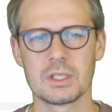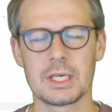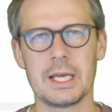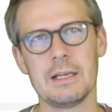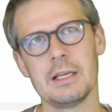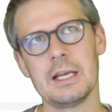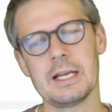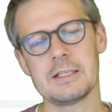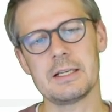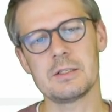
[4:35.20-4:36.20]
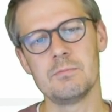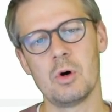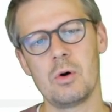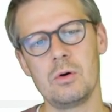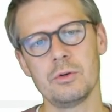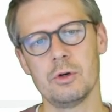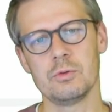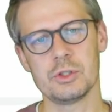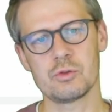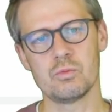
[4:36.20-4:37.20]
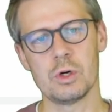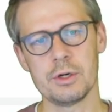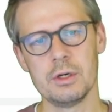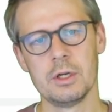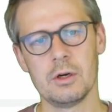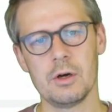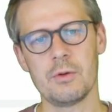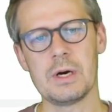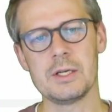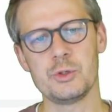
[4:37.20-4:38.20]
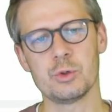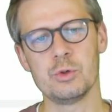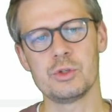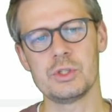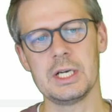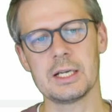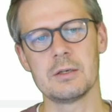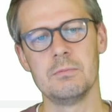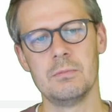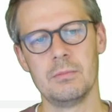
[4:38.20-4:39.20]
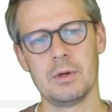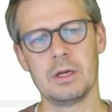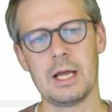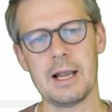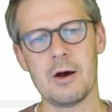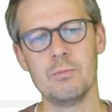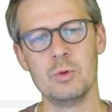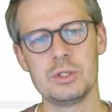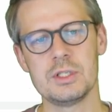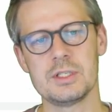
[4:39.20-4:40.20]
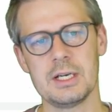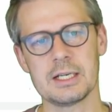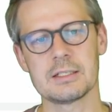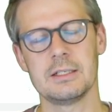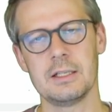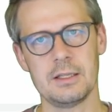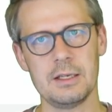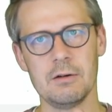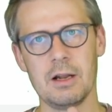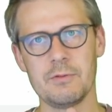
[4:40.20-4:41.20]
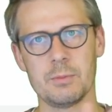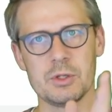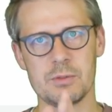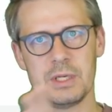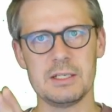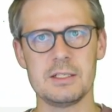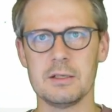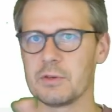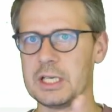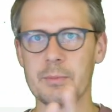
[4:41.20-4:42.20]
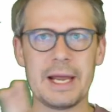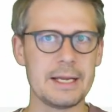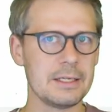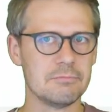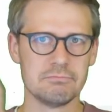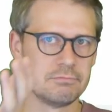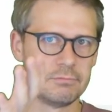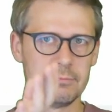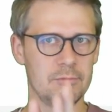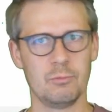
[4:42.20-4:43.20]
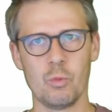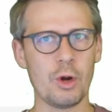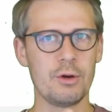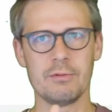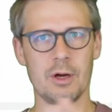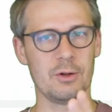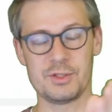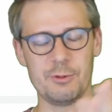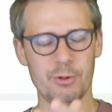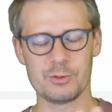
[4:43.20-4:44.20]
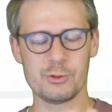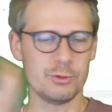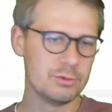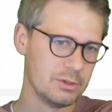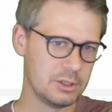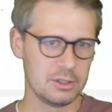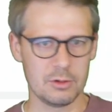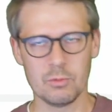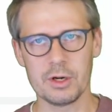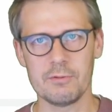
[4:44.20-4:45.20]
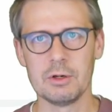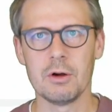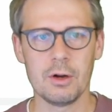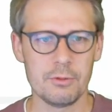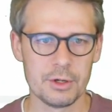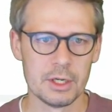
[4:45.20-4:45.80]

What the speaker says: Can they attach more? No, just one. Otherwise, you could allow multi-select, and then they'll have the possibility of keep adding 1 or 0 to whatever, 100.